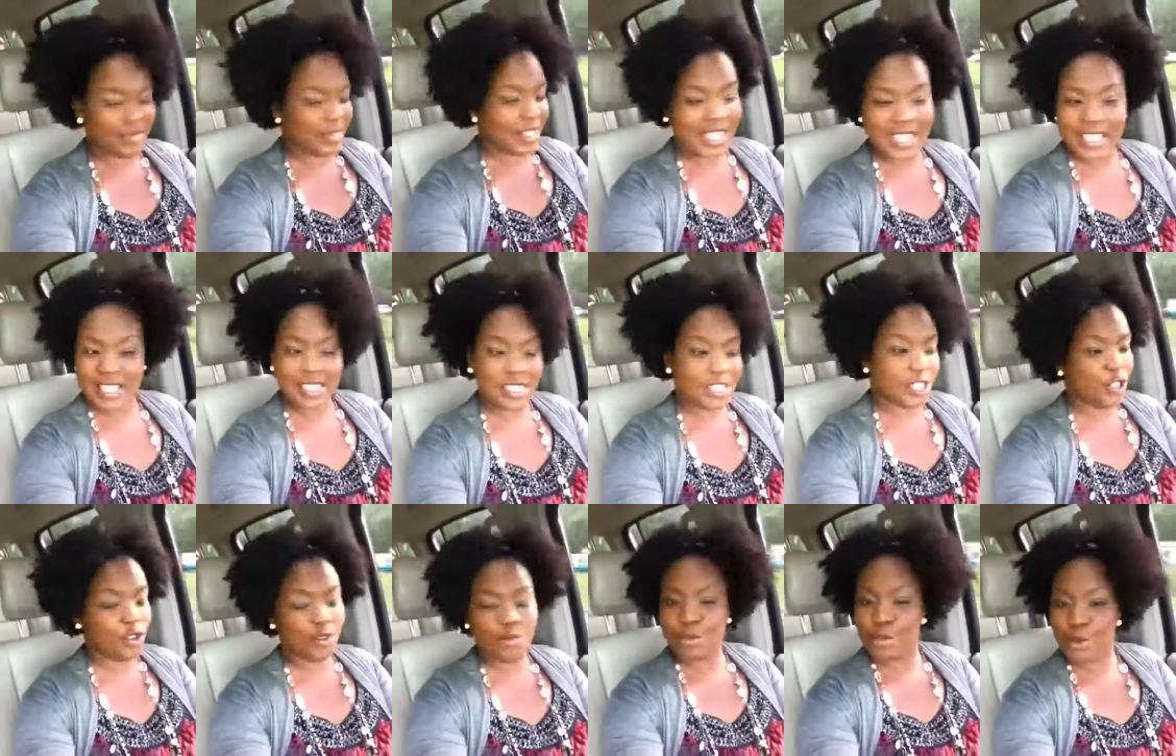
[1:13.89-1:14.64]
It's
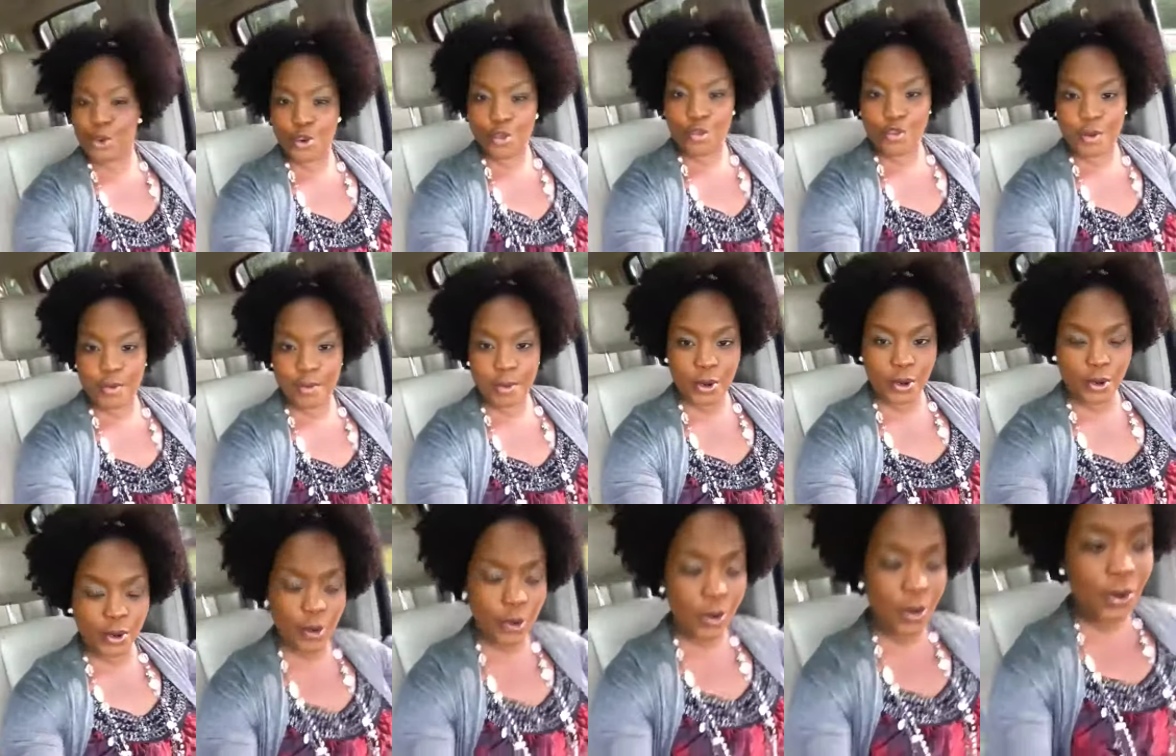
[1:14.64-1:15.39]
still
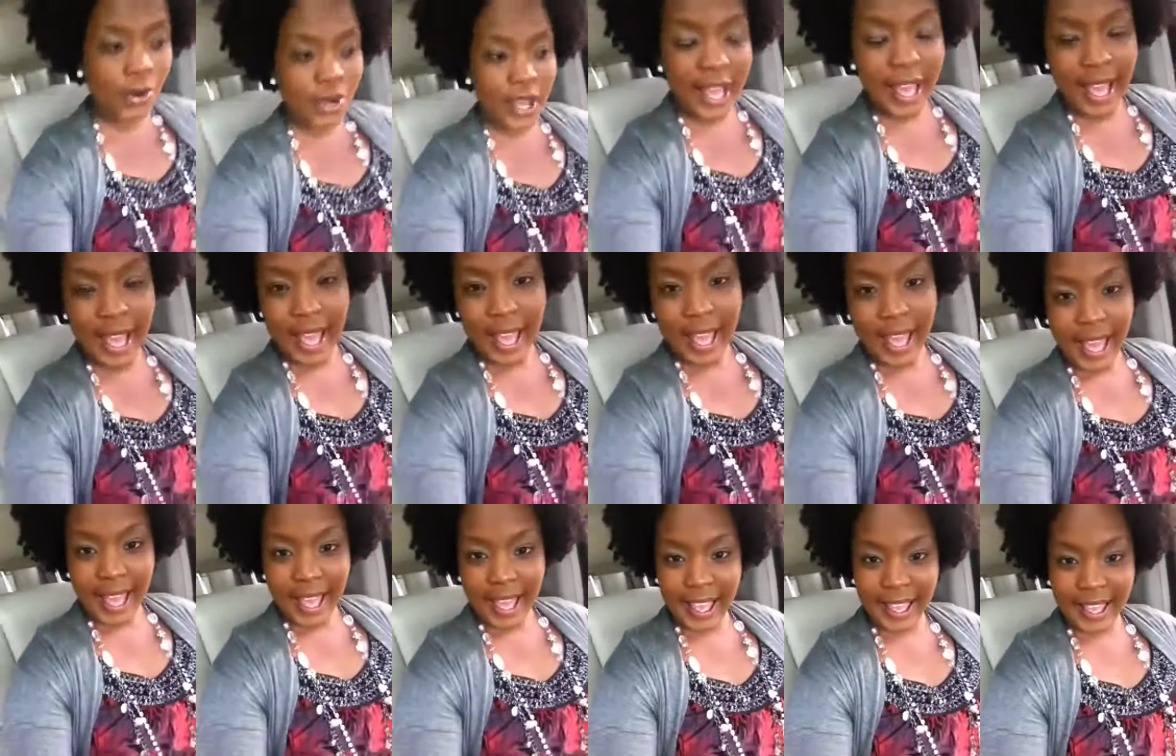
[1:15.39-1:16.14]
movable
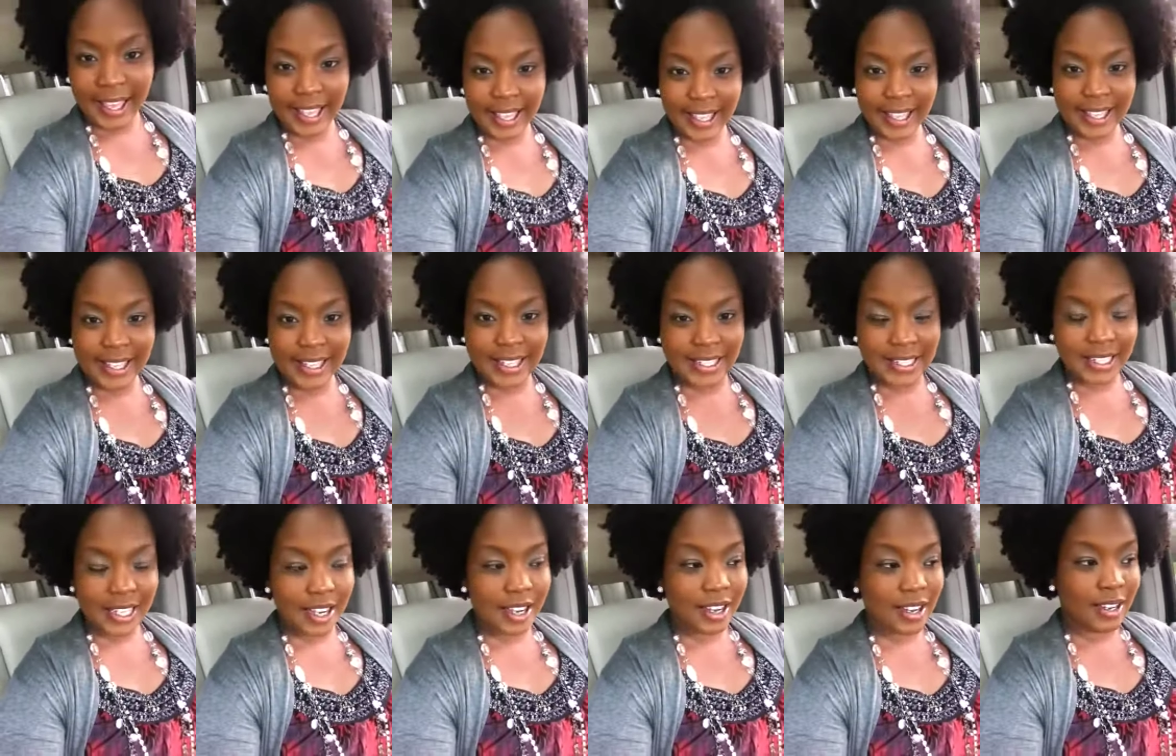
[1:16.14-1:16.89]

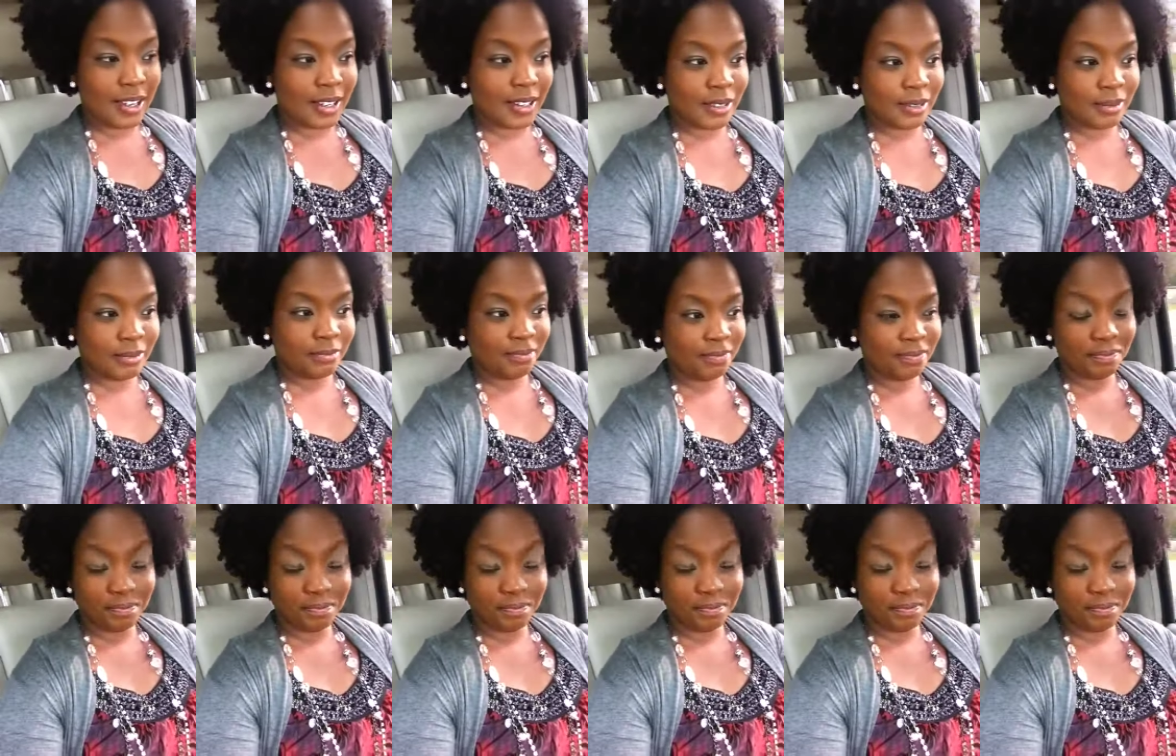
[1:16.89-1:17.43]
and um,